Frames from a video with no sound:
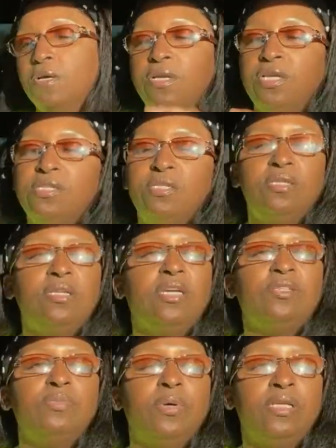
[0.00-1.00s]
So this
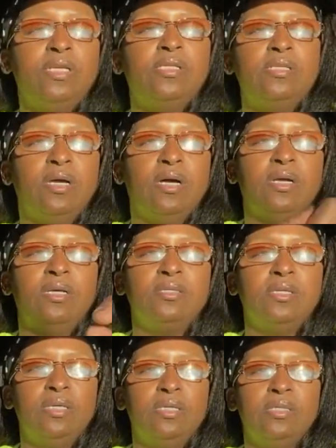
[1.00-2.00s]
what this
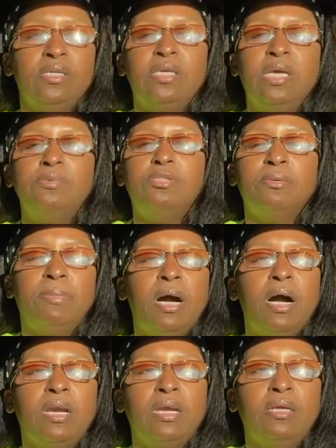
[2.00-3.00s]
does is it keeps your
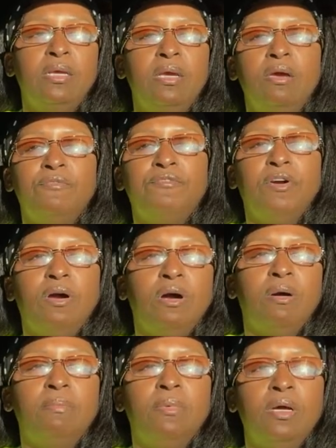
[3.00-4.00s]
body
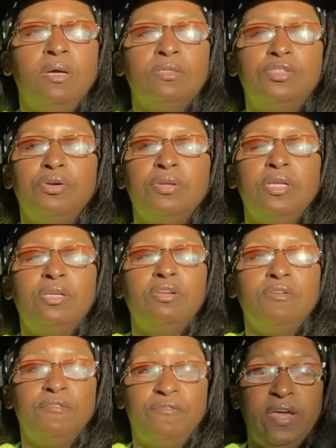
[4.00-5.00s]
from turning
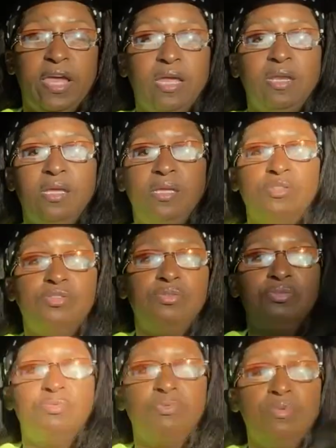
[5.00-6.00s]
your fat
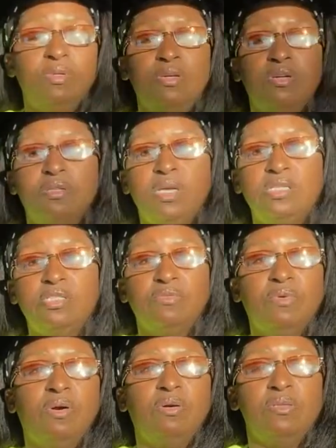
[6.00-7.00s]
into the
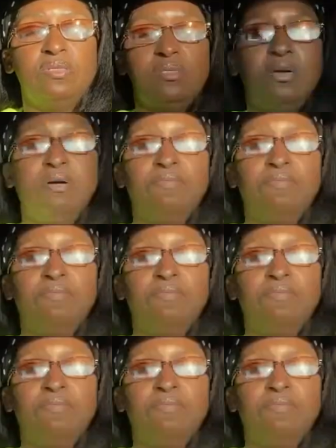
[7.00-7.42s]
cholesterol and stuff.